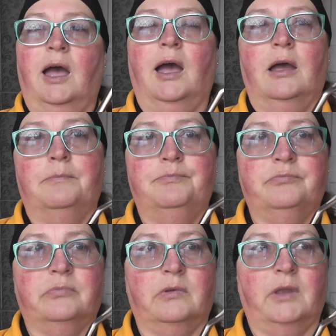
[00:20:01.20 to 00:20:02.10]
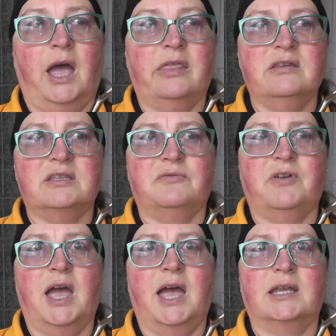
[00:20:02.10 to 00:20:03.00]
Others have
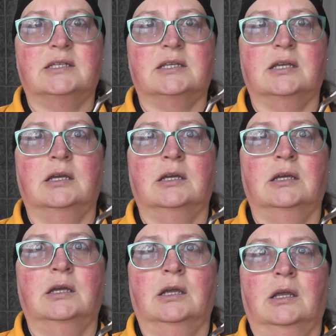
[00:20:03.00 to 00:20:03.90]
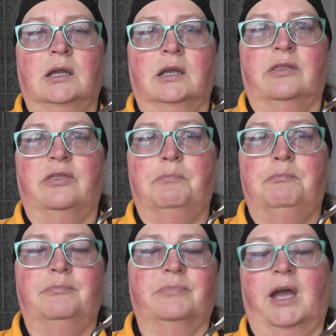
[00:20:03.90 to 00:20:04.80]
had
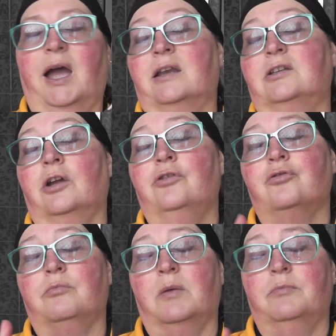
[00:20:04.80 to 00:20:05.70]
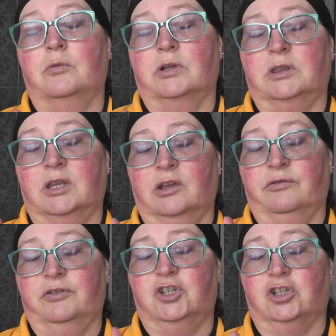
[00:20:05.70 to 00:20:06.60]
I don't remember what the
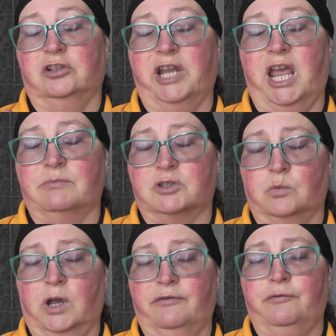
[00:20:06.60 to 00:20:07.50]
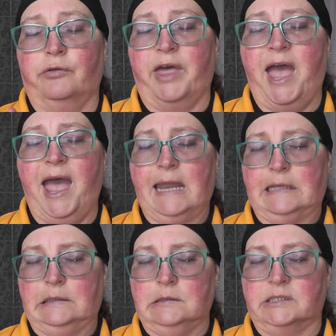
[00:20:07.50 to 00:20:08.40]
official names were for the
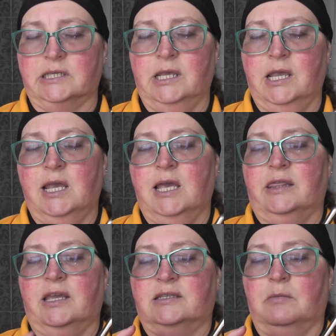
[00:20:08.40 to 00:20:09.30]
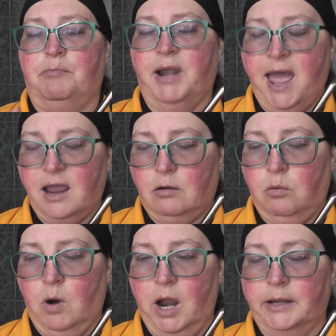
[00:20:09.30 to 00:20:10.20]
handles. There's a
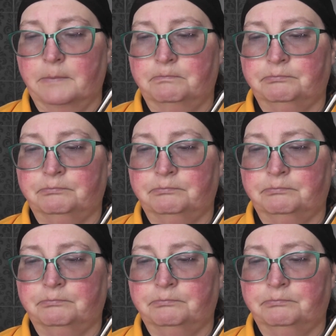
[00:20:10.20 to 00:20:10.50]
black one.